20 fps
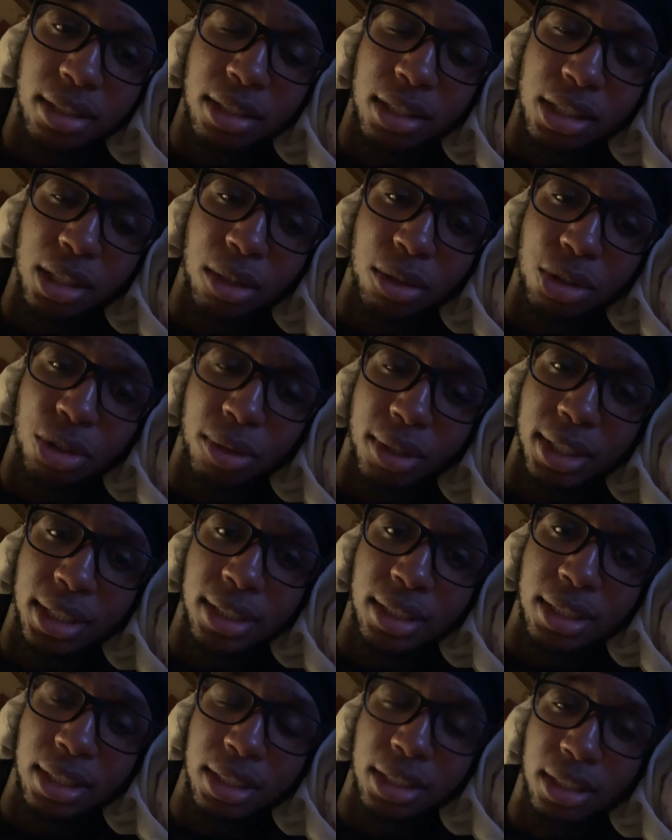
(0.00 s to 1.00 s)
show
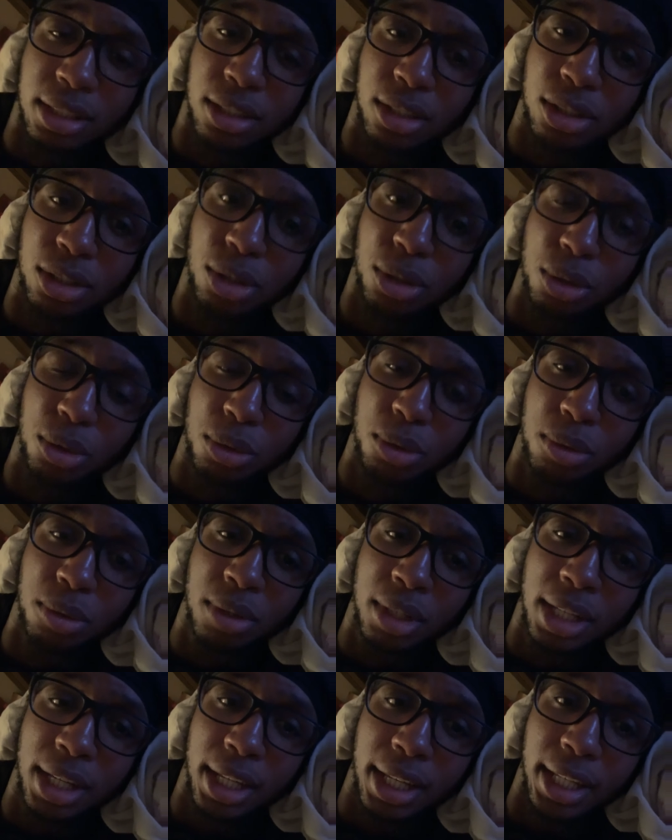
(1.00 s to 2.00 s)
transitions to
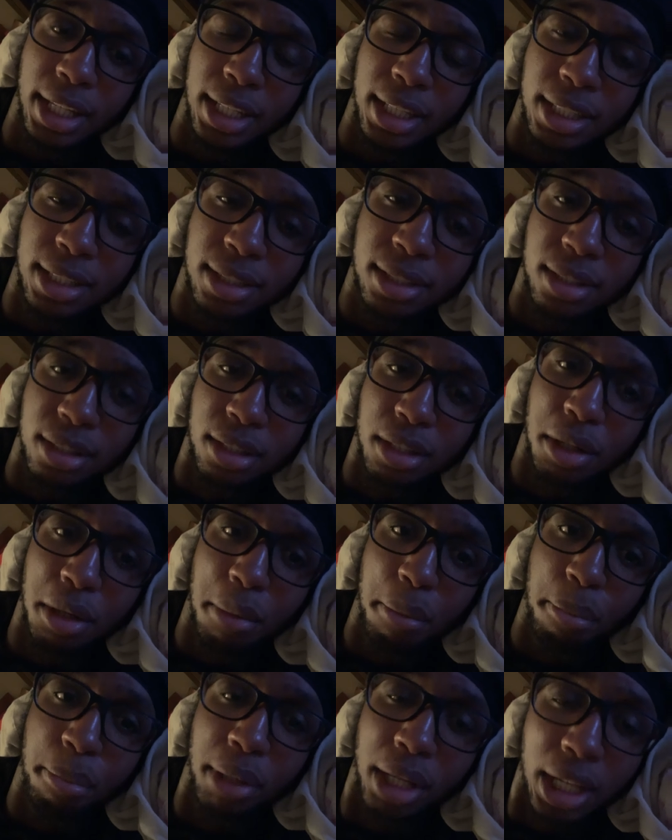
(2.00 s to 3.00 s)
Issa
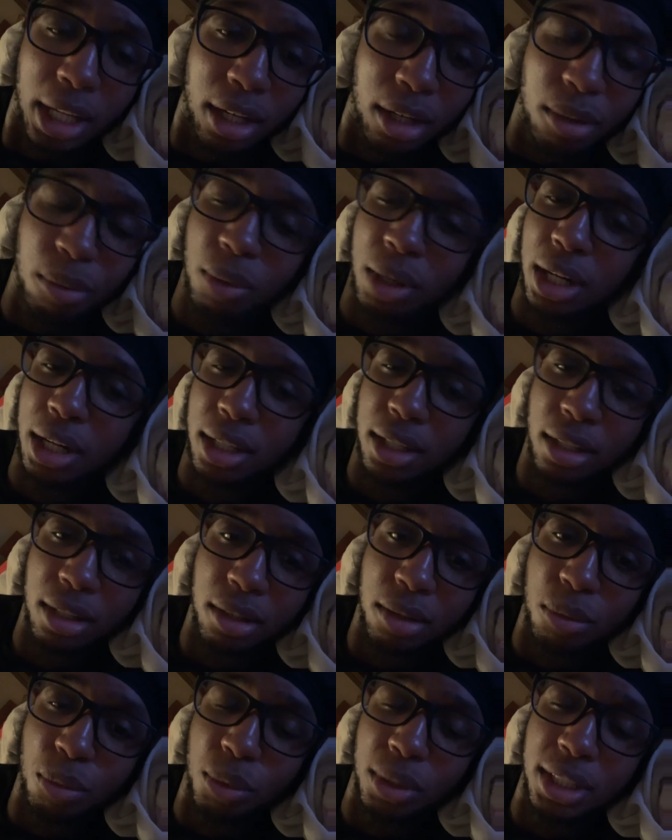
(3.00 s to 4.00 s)
bed
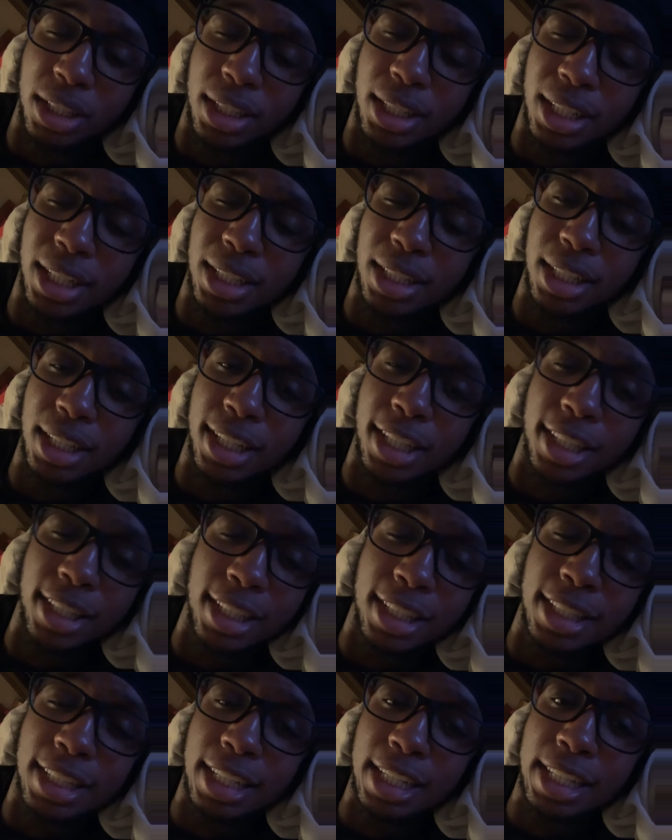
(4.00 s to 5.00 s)
rocking with none
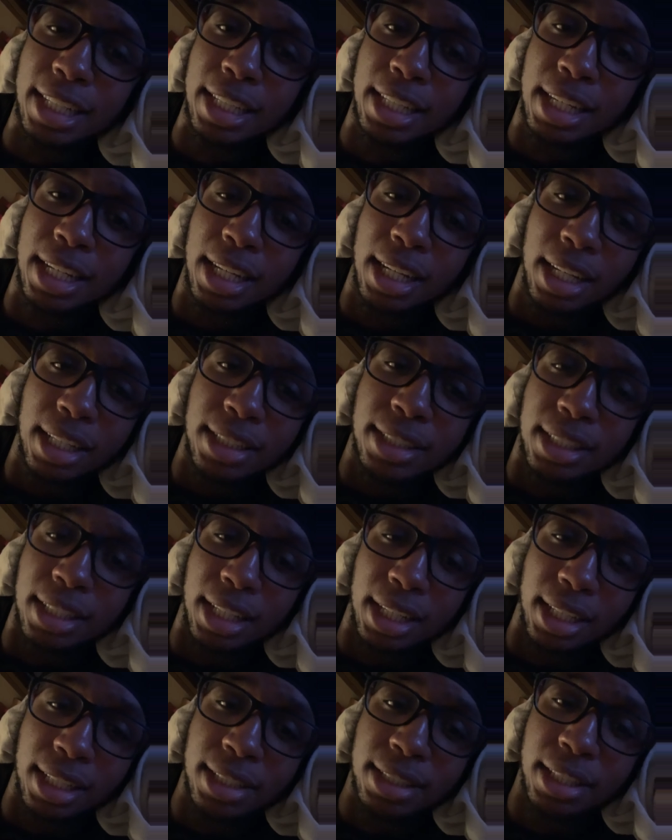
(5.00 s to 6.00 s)
other than
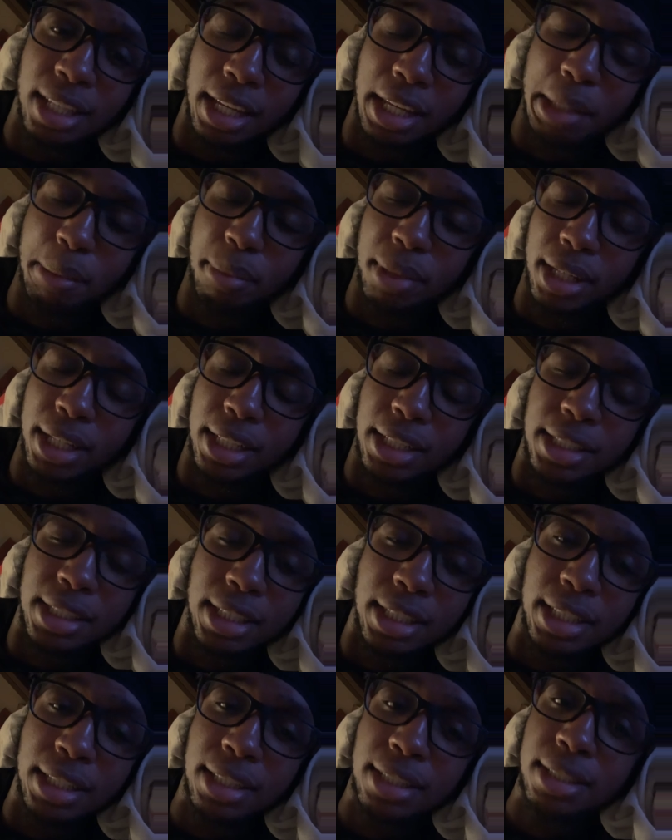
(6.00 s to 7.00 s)
TSA Bay.
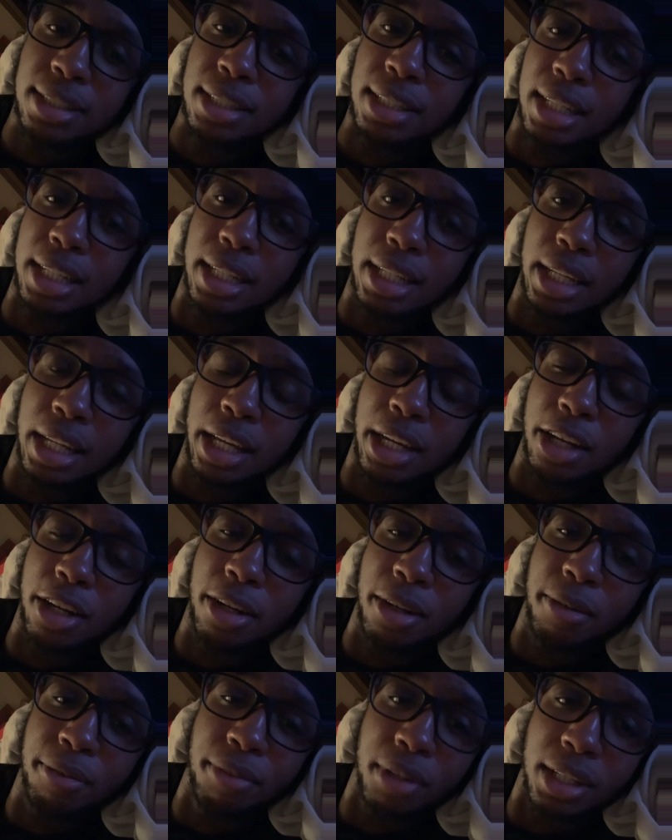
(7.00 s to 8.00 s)
She is in
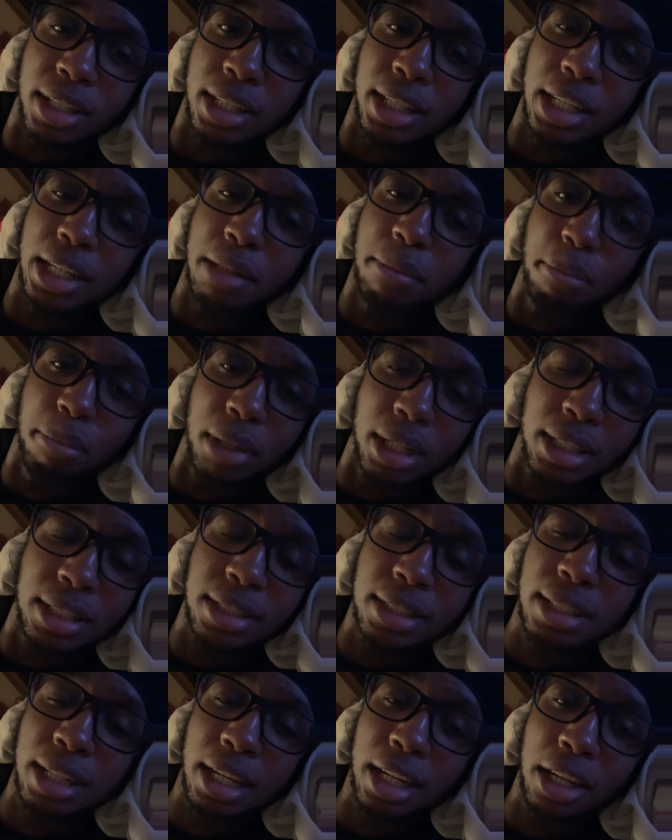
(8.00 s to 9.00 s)
there fucking getting
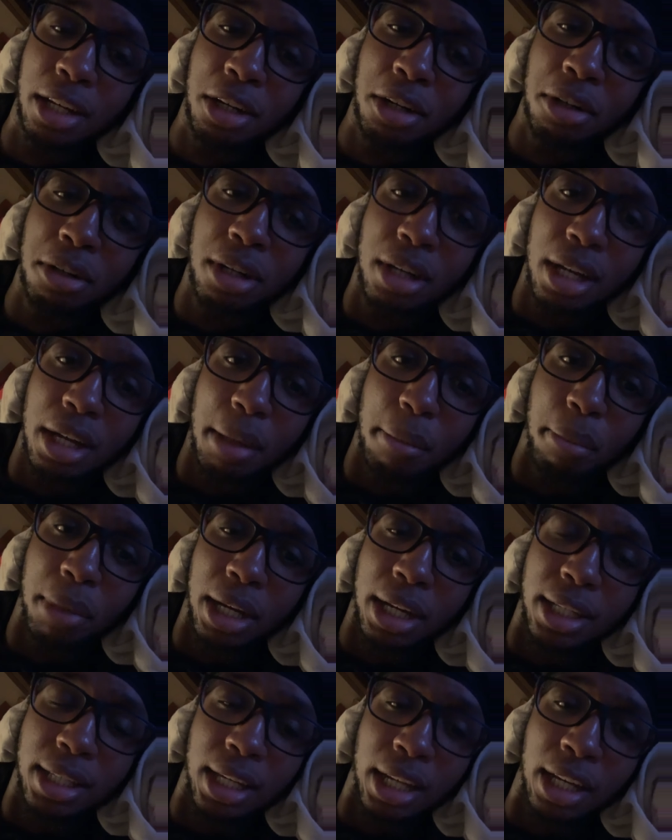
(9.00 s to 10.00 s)
bust down
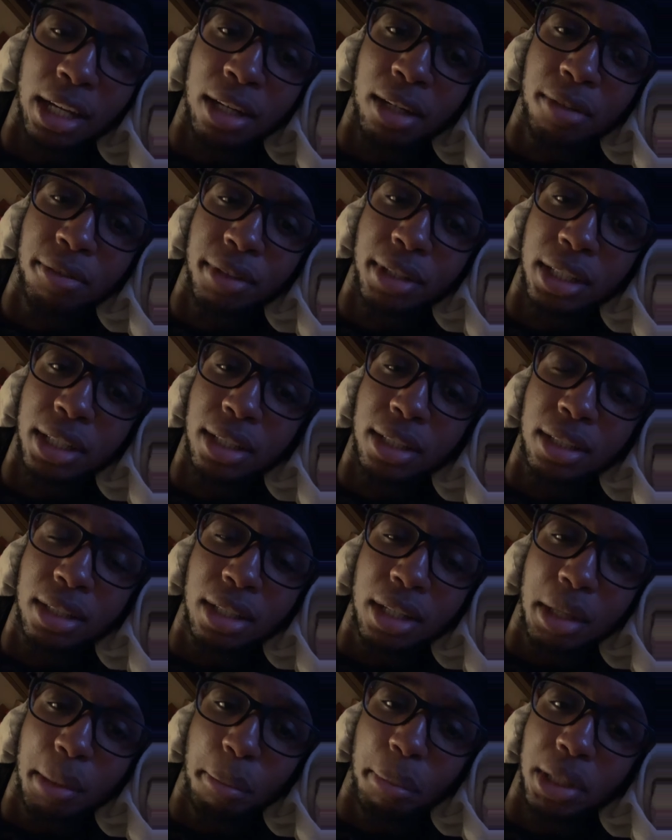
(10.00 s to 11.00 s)
by Calvin,
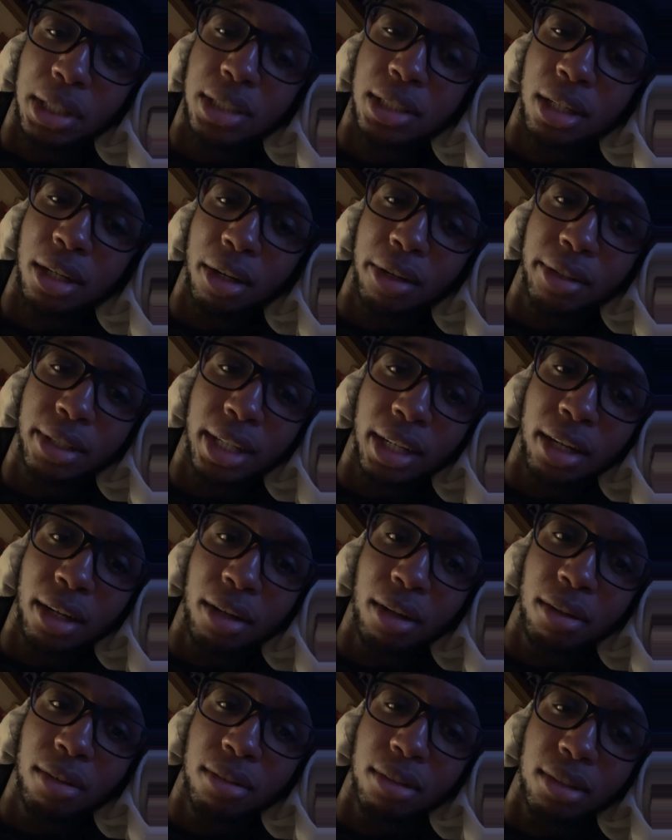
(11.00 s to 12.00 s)
busting her
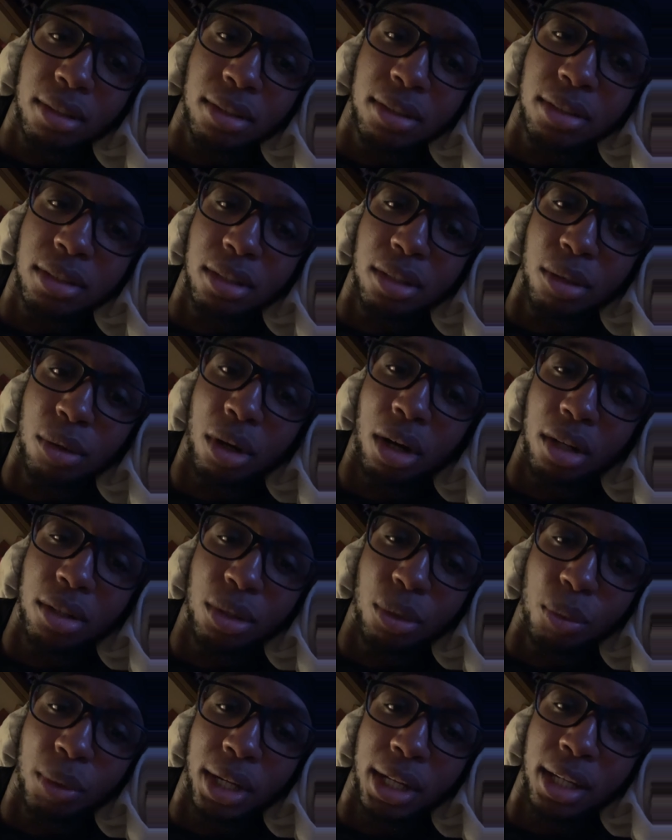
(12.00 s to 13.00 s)
down
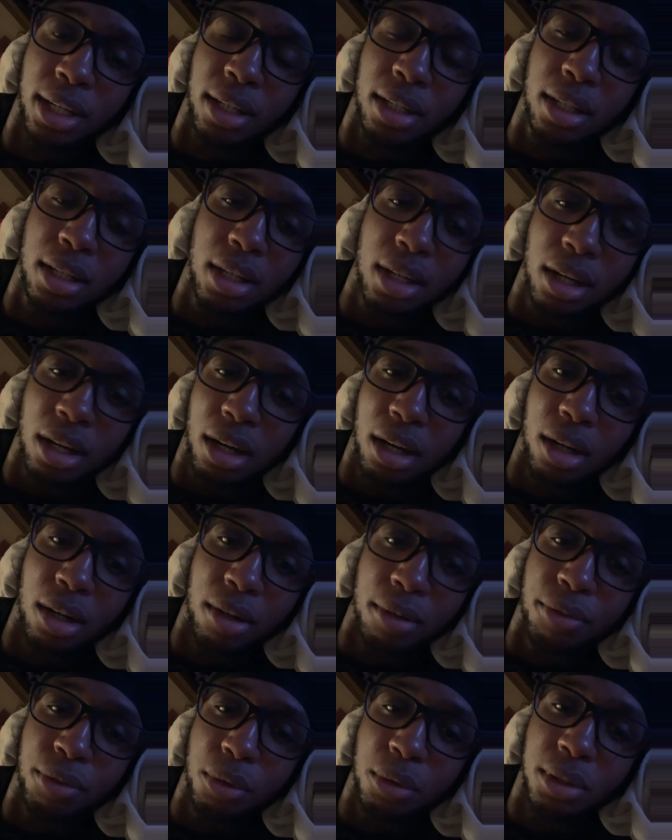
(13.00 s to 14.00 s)
the way
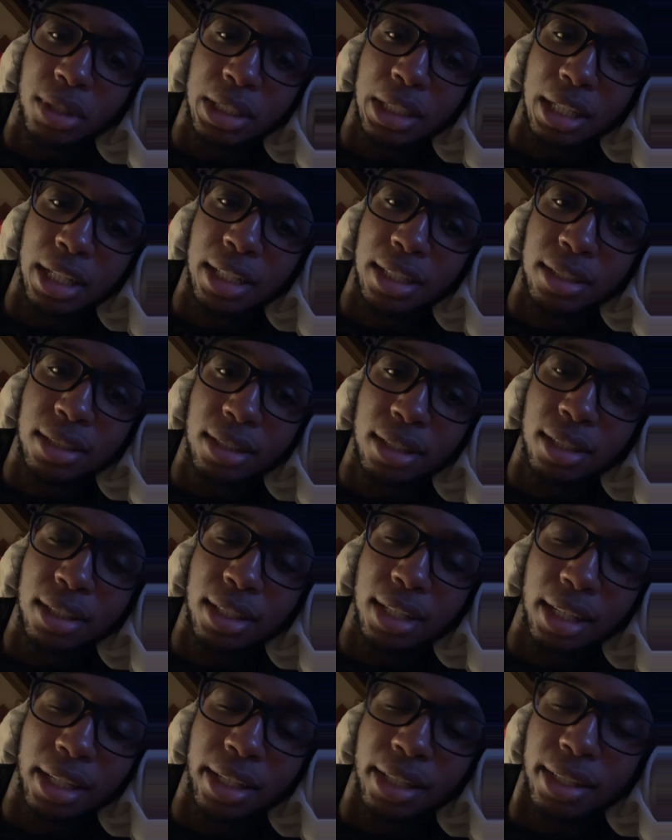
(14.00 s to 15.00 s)
a full size nigga
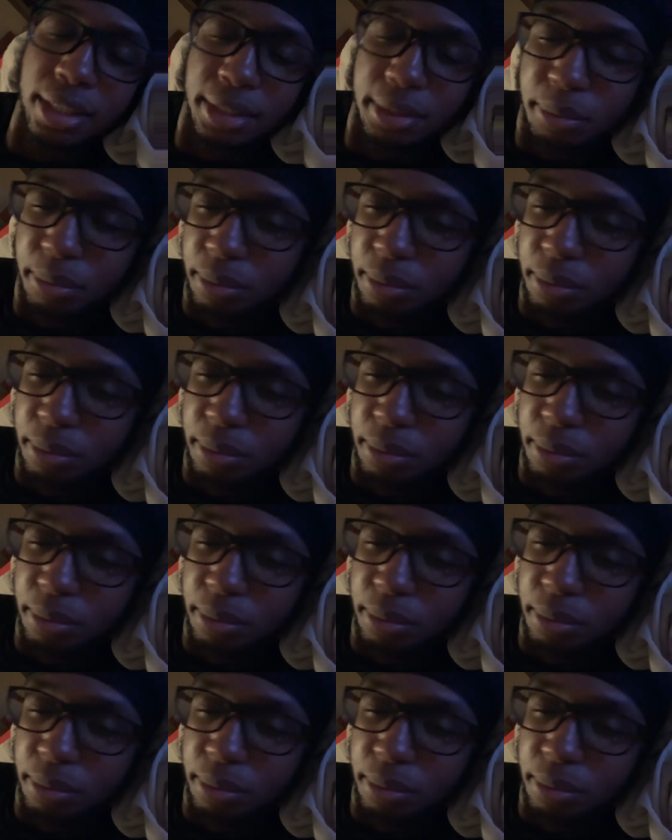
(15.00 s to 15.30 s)
can.